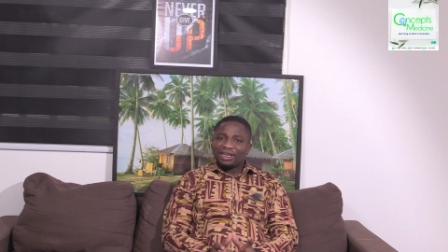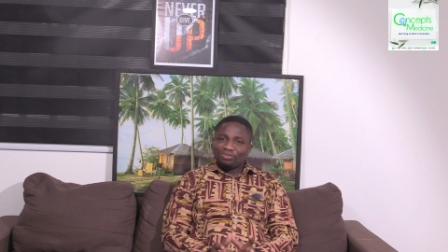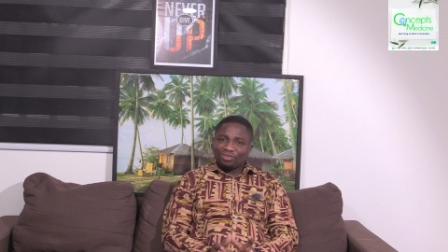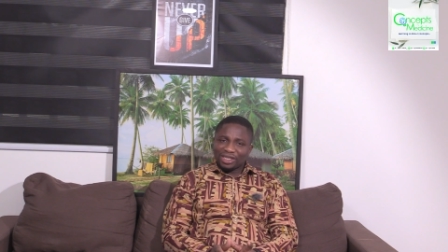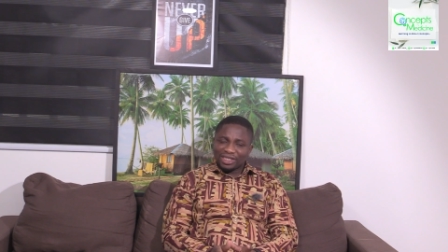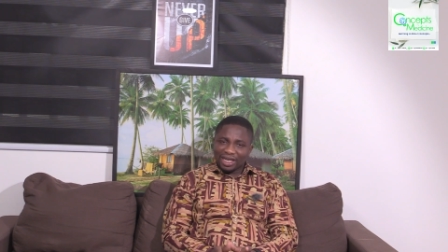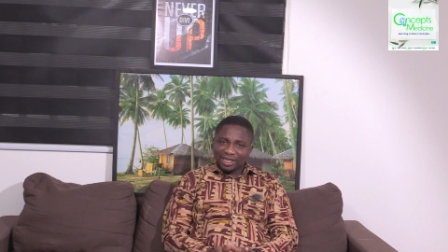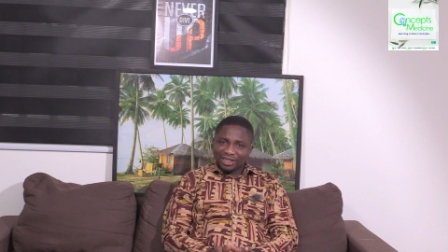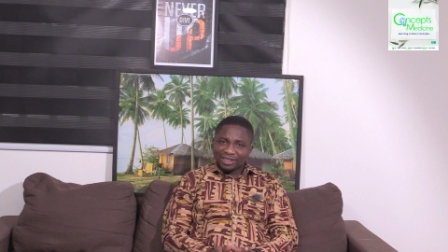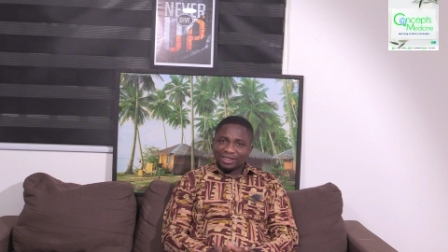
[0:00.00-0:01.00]
blood
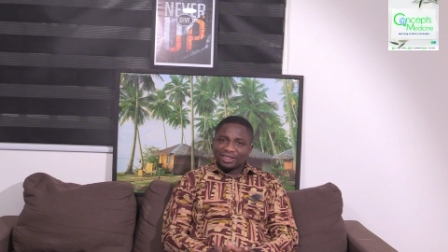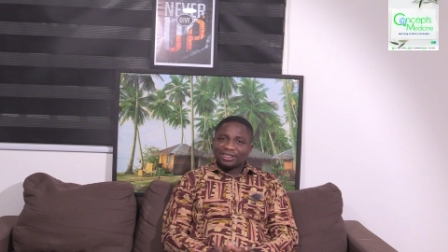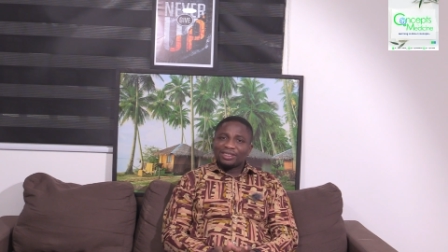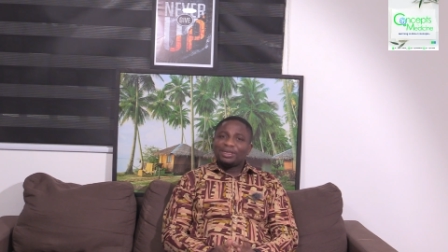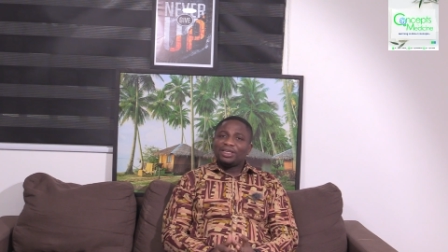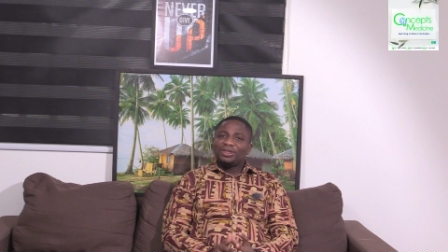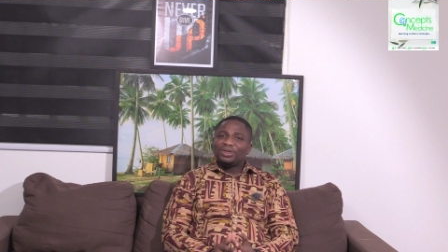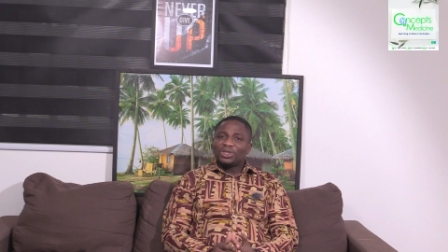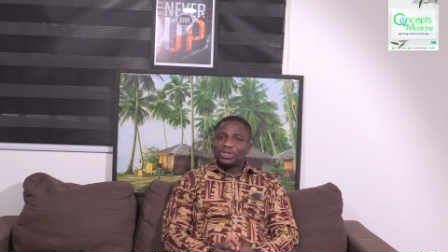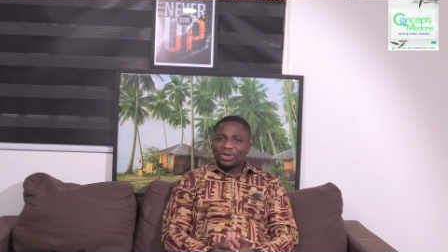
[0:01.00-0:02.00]
pressure. But
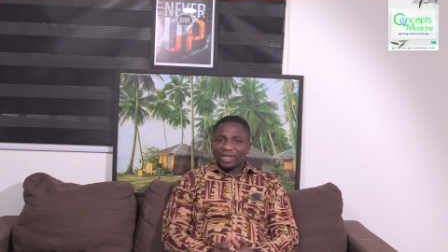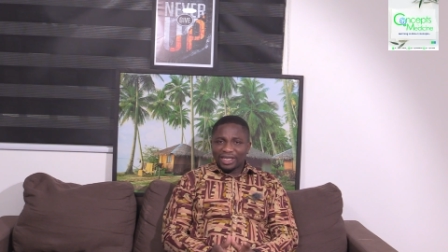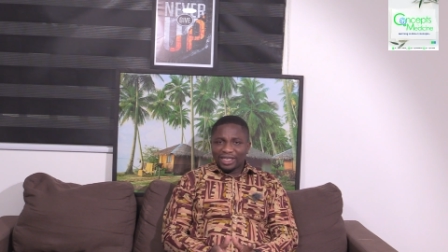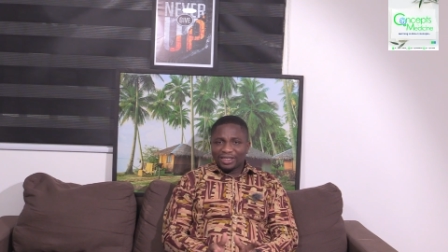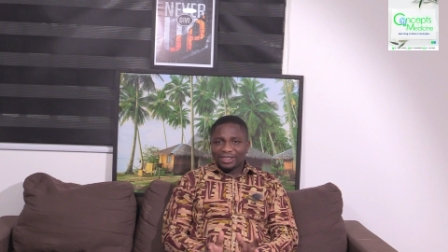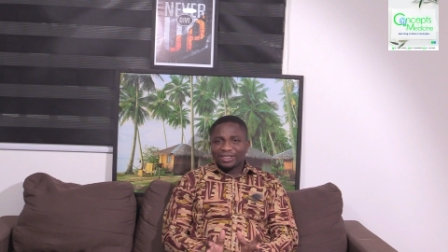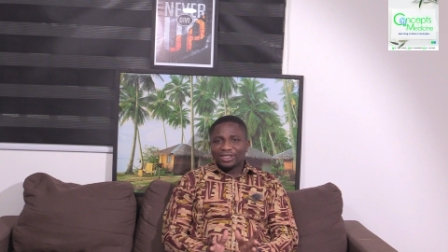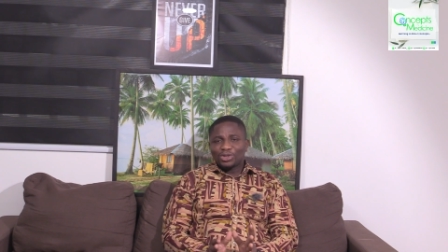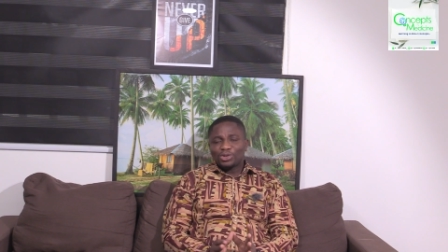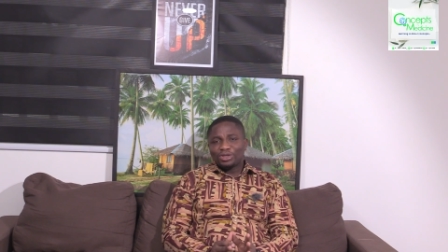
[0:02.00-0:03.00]
usually,
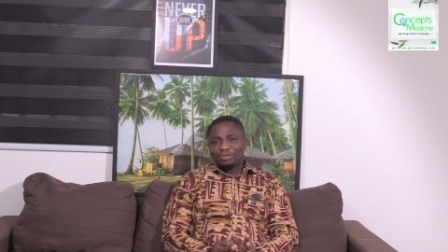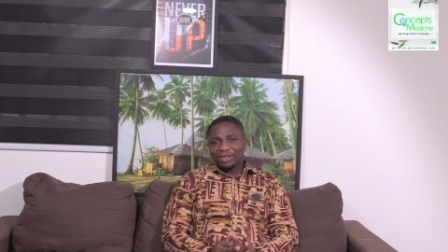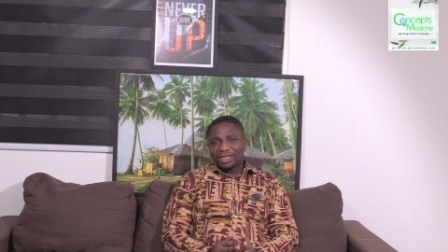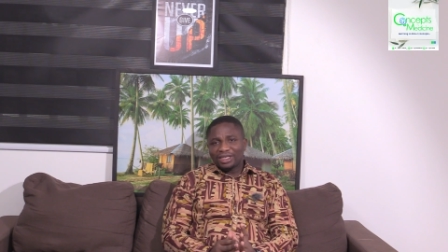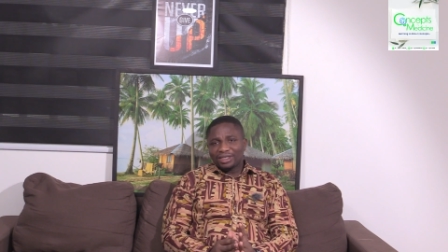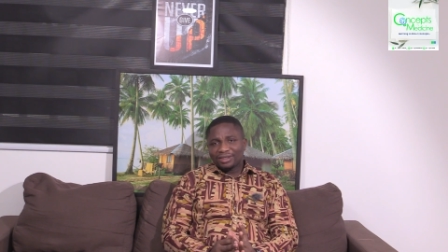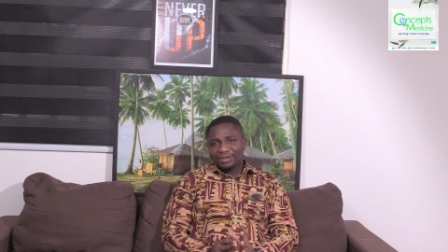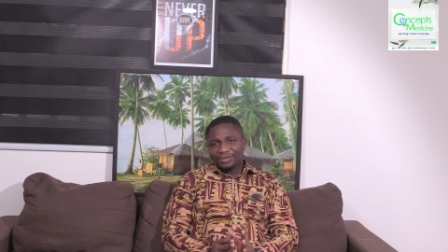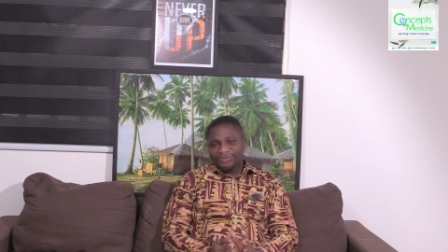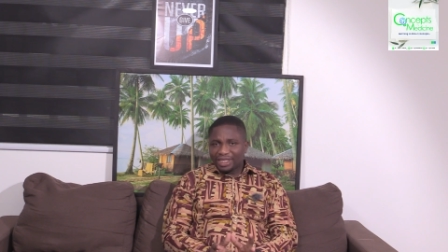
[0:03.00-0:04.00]
you would be
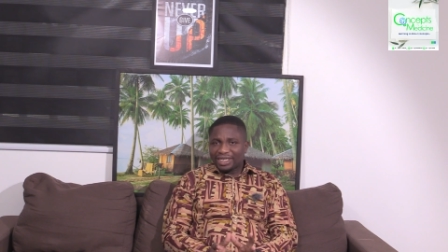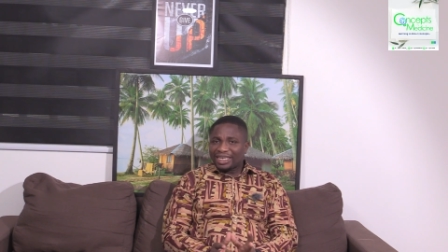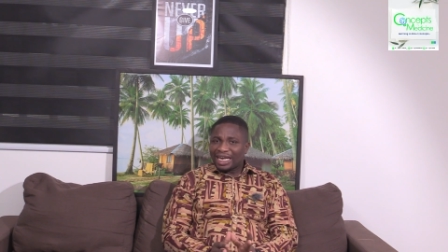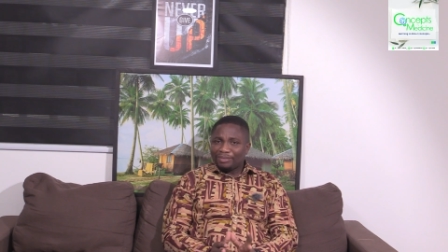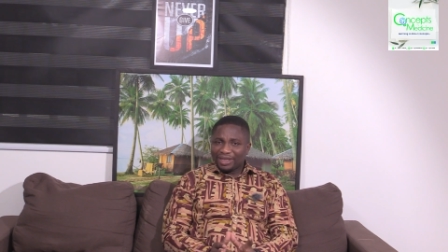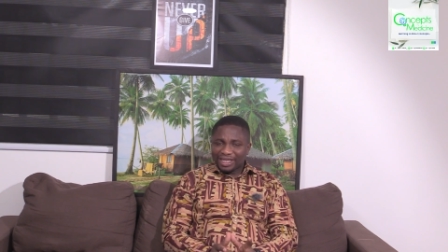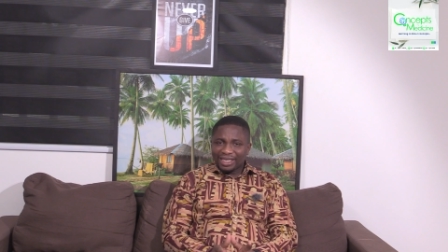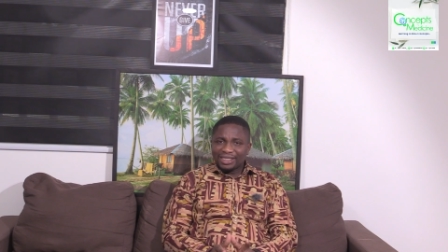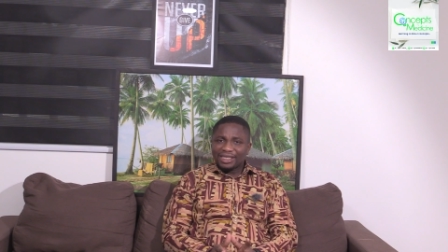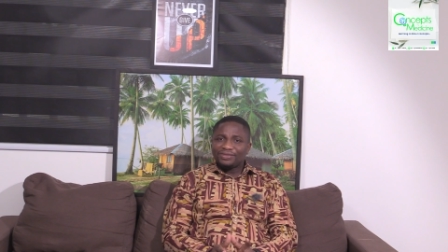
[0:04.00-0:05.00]
considered
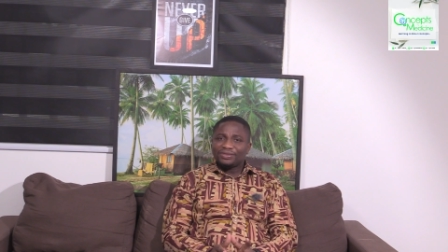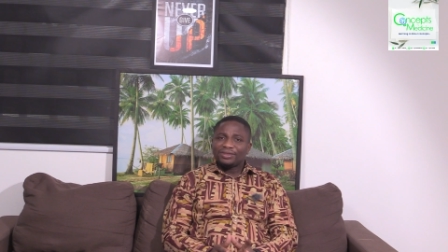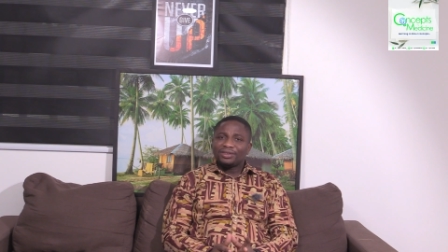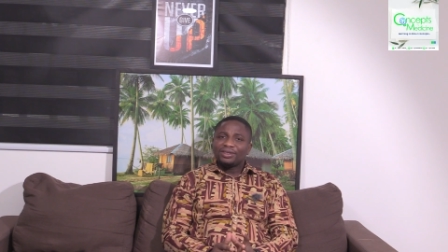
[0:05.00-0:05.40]
hypertensive